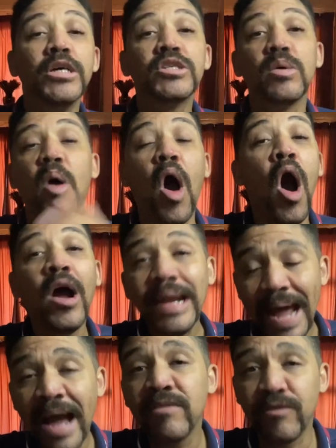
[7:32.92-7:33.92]
So
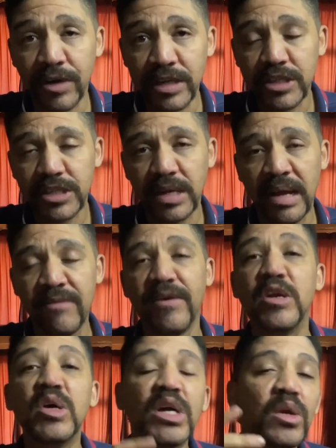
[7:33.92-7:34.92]
on average, if
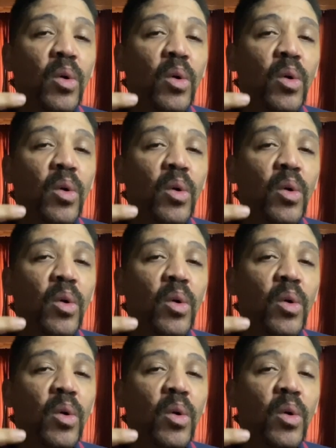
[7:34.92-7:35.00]
I look at